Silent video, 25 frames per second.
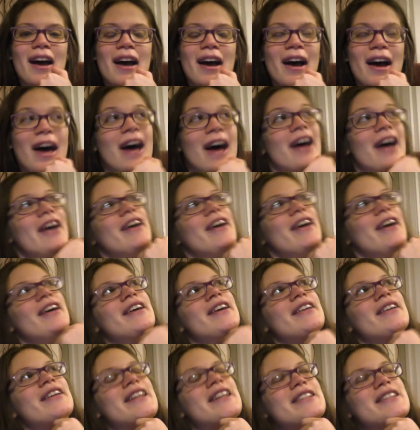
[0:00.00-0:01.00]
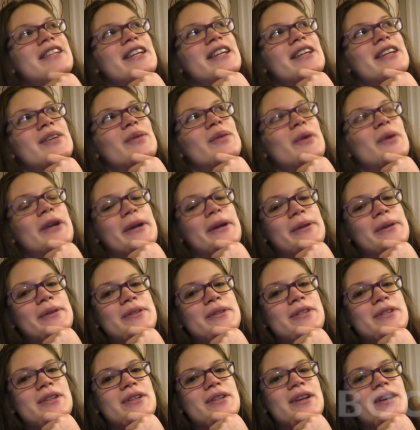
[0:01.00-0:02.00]
Let's see, what
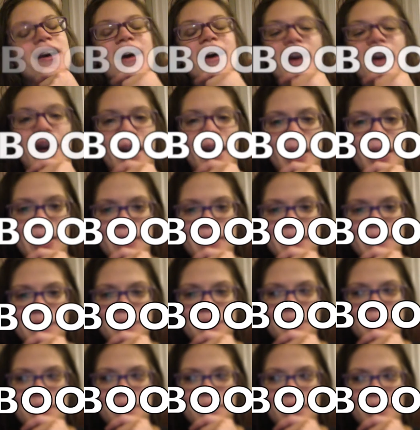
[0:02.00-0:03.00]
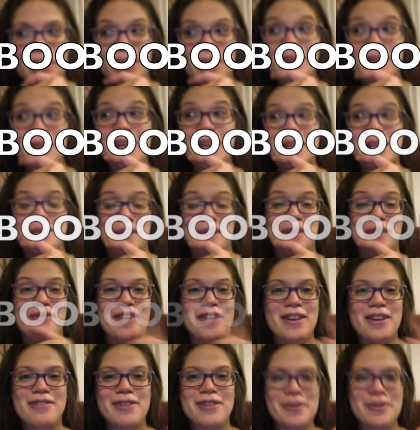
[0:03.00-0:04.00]
else? Oh yes, my
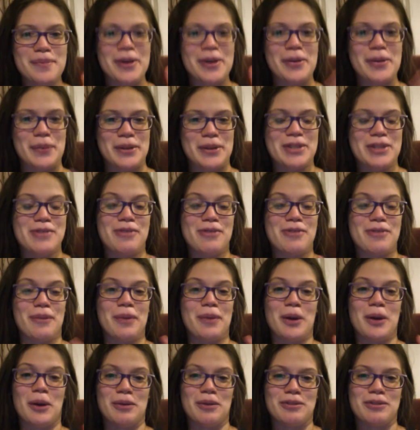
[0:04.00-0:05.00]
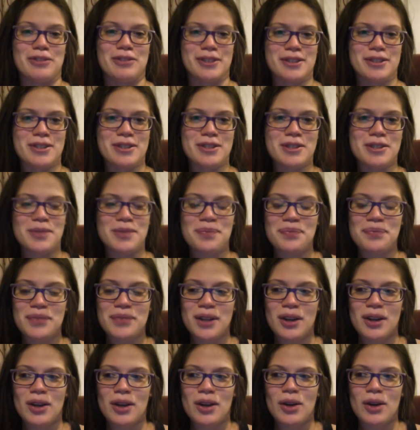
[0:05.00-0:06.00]
favourite moment from the conference
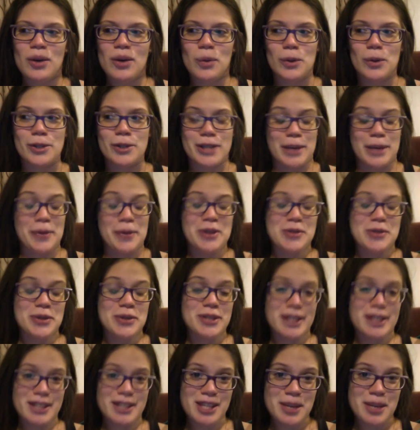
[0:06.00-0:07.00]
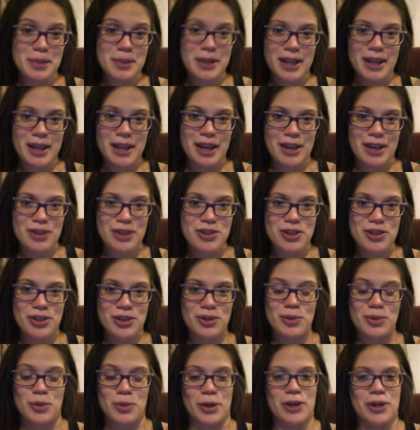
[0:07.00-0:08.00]
was I went to a science
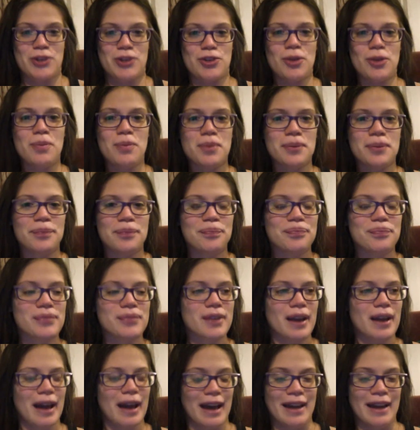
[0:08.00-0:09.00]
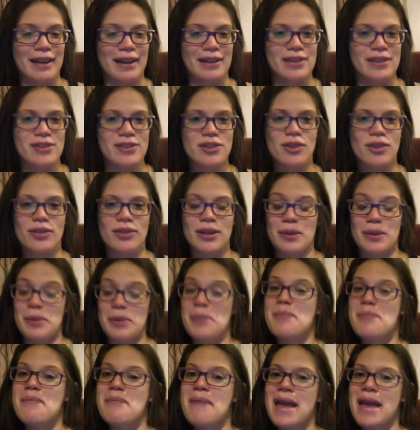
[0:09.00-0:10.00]
communication workshop, and there were
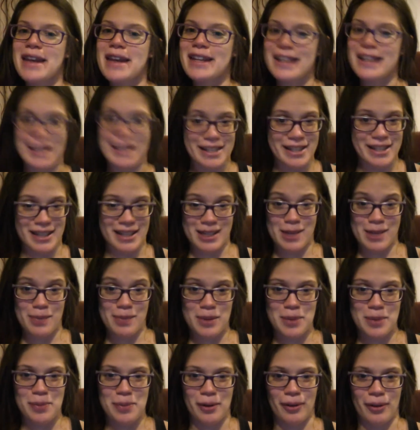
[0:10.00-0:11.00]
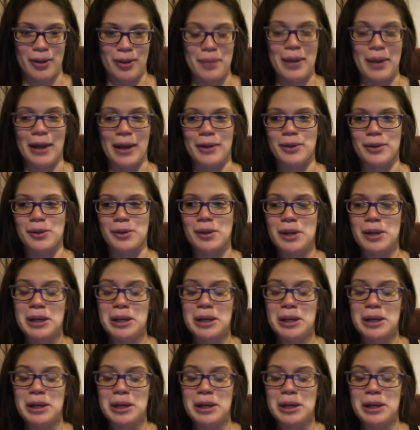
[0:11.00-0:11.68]
many exciting people on the panel.